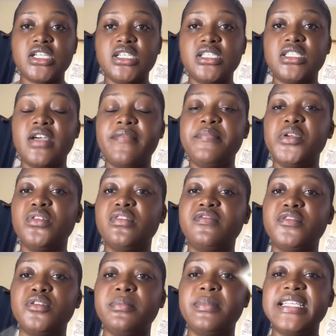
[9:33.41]
is A
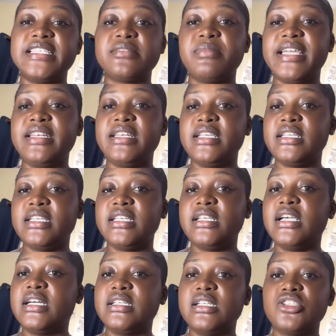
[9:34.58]
Beautiful Mess by Nikki
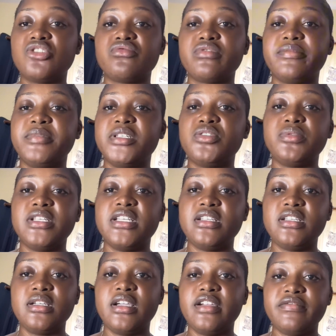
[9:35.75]
underscore between
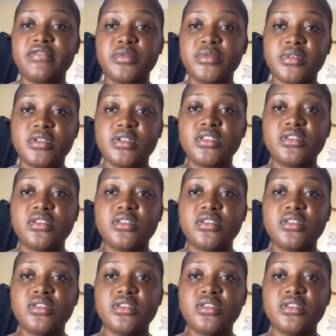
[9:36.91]
every word.